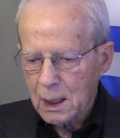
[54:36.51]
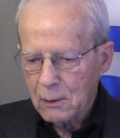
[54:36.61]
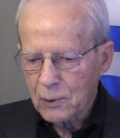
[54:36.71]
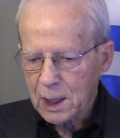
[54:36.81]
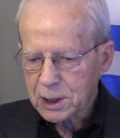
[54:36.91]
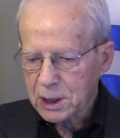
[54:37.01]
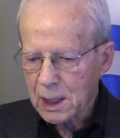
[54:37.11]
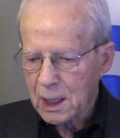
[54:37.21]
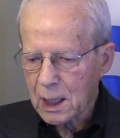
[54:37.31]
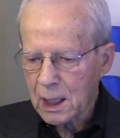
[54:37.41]
which
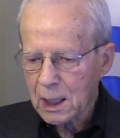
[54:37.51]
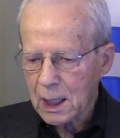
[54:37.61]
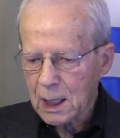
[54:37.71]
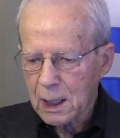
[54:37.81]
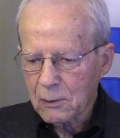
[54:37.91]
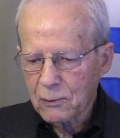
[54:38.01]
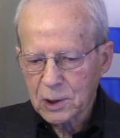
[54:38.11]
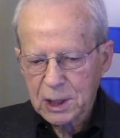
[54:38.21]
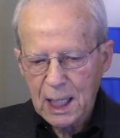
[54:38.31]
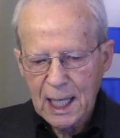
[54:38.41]
are
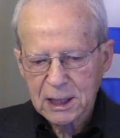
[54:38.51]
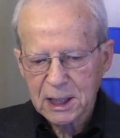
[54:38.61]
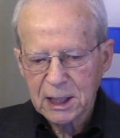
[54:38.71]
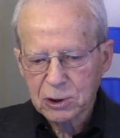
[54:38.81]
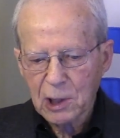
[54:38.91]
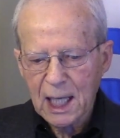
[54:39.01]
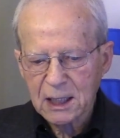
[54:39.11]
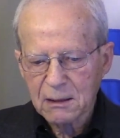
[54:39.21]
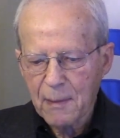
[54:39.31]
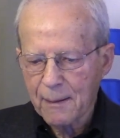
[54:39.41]
actually
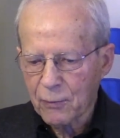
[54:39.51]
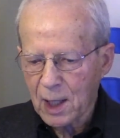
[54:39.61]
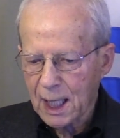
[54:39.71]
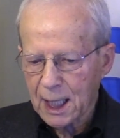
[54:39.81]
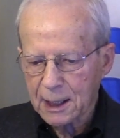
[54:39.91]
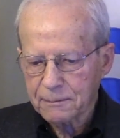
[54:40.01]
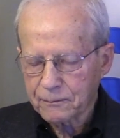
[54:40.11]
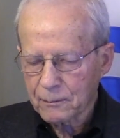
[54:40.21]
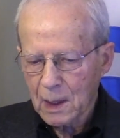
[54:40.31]
transmembrane,